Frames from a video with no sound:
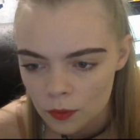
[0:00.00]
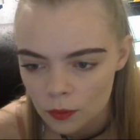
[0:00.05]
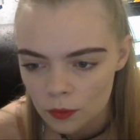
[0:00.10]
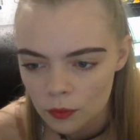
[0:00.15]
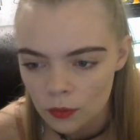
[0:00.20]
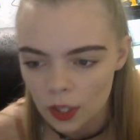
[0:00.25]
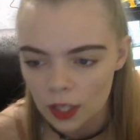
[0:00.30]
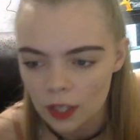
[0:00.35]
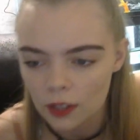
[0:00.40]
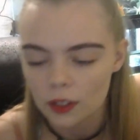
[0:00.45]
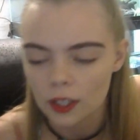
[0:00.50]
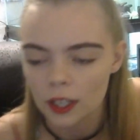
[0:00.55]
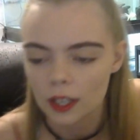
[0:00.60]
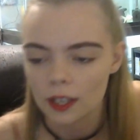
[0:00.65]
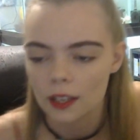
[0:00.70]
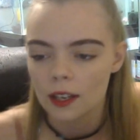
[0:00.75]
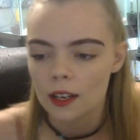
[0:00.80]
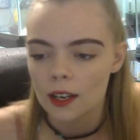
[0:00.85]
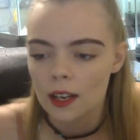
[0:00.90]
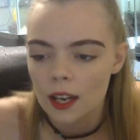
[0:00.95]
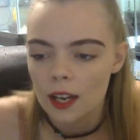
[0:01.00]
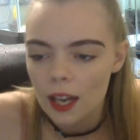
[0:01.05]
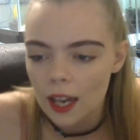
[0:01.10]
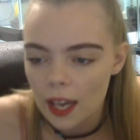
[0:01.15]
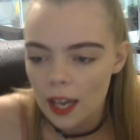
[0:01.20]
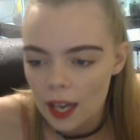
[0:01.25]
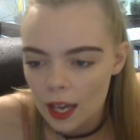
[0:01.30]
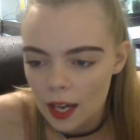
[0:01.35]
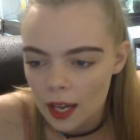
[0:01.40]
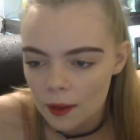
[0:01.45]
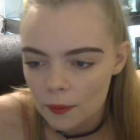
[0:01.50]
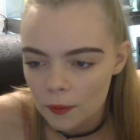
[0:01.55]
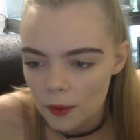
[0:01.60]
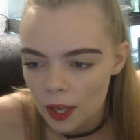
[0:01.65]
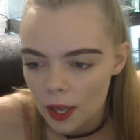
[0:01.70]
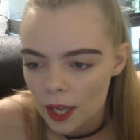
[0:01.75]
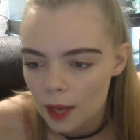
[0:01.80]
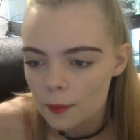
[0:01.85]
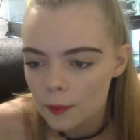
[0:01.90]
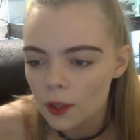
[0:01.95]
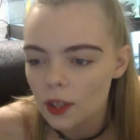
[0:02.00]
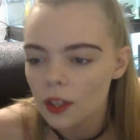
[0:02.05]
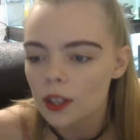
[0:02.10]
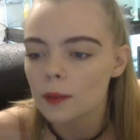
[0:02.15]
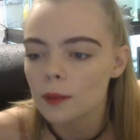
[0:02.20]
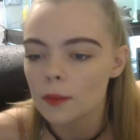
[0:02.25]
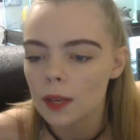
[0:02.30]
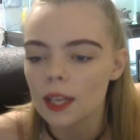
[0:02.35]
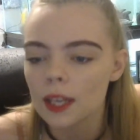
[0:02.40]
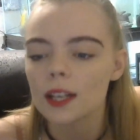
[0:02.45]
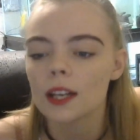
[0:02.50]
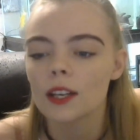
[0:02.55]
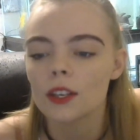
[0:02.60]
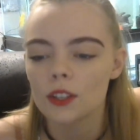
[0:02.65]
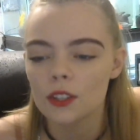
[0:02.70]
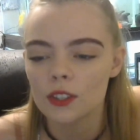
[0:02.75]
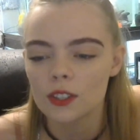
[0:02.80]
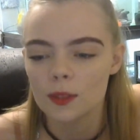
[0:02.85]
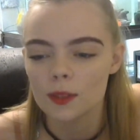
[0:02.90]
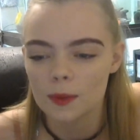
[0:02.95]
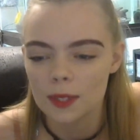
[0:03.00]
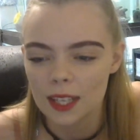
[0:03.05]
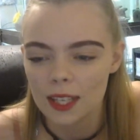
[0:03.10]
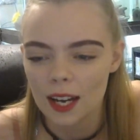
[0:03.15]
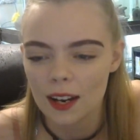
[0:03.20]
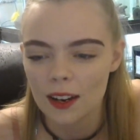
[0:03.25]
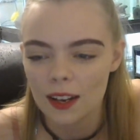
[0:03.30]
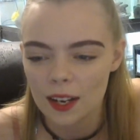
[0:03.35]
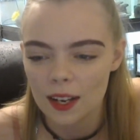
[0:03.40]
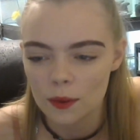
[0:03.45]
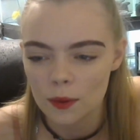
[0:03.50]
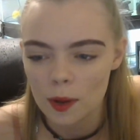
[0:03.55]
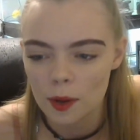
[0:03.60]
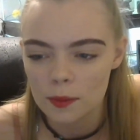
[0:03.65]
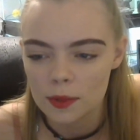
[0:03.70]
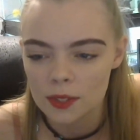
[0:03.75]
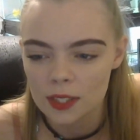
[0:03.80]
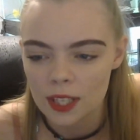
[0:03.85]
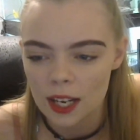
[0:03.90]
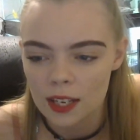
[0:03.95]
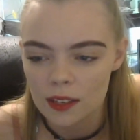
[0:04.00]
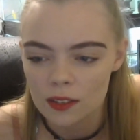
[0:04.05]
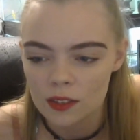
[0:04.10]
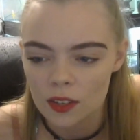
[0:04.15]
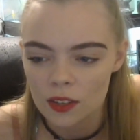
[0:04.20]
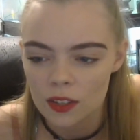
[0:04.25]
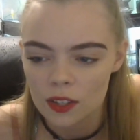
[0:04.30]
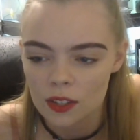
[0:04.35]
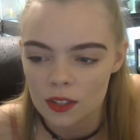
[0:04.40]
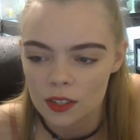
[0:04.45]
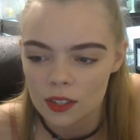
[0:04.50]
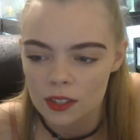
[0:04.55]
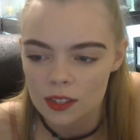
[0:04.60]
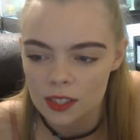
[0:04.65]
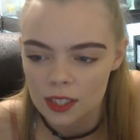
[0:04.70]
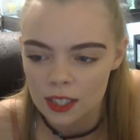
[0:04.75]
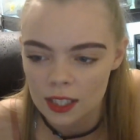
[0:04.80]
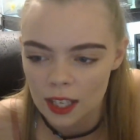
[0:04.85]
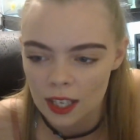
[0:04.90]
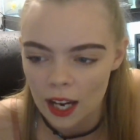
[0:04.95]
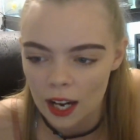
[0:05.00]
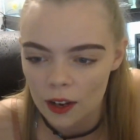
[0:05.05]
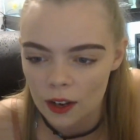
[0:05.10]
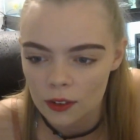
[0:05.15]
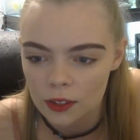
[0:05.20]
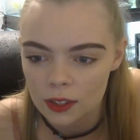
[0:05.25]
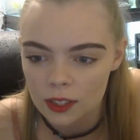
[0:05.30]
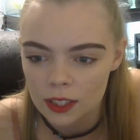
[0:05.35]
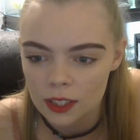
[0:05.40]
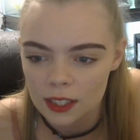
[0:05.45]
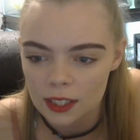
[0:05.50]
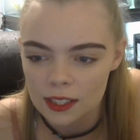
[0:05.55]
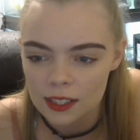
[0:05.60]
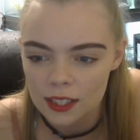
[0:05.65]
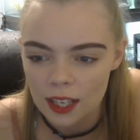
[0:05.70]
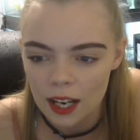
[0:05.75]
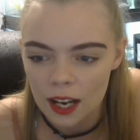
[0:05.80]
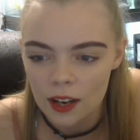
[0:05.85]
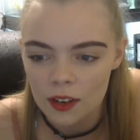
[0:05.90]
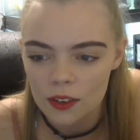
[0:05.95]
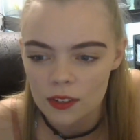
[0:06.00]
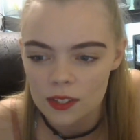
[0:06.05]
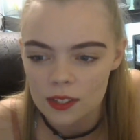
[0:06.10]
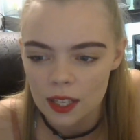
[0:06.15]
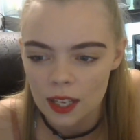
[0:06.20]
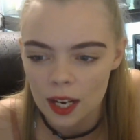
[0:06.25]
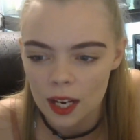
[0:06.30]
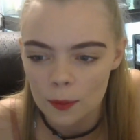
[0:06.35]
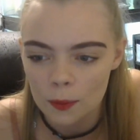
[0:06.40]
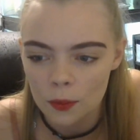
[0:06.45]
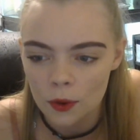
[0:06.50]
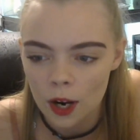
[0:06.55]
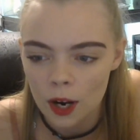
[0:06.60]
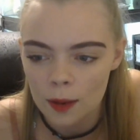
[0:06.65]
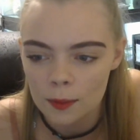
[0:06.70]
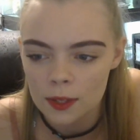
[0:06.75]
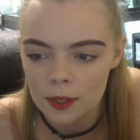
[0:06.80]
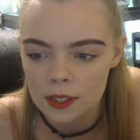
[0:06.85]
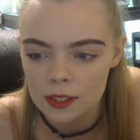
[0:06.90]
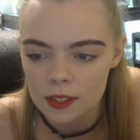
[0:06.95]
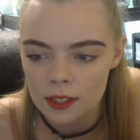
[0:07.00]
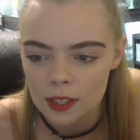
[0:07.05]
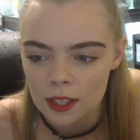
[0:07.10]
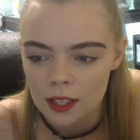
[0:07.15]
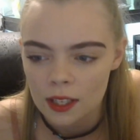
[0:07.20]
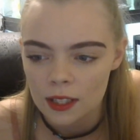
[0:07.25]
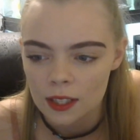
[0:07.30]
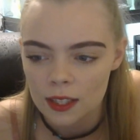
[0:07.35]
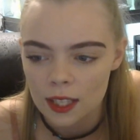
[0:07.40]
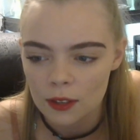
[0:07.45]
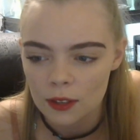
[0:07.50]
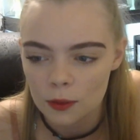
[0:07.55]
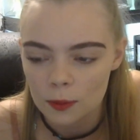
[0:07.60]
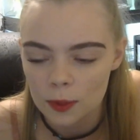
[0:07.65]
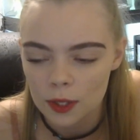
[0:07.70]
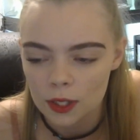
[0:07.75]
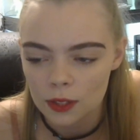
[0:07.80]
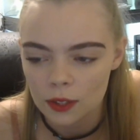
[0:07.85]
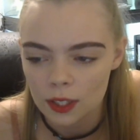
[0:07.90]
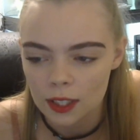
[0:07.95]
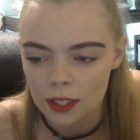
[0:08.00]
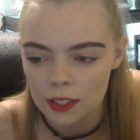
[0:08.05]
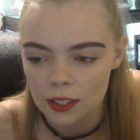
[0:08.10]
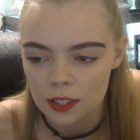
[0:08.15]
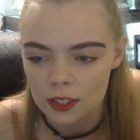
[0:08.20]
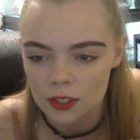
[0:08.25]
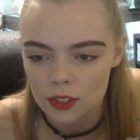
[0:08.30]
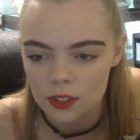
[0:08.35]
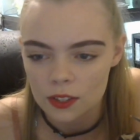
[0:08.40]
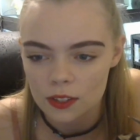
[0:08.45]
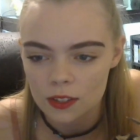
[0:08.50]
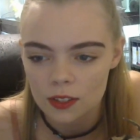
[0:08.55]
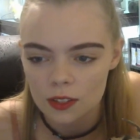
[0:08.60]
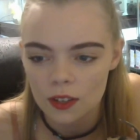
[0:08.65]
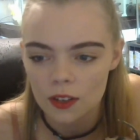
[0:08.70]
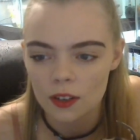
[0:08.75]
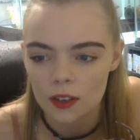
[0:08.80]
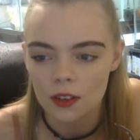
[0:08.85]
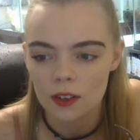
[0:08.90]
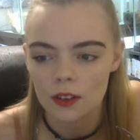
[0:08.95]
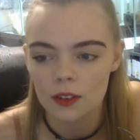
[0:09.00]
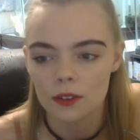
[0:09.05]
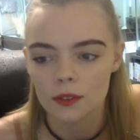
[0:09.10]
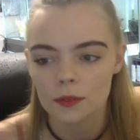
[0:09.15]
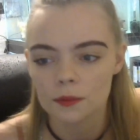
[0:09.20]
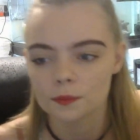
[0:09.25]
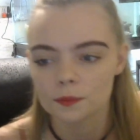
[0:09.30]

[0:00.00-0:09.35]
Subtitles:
Wait, okay. And I'm gonna make a YouTube account and a website so that you can see how he is housed, and I promise they will be in great conditions. Oh.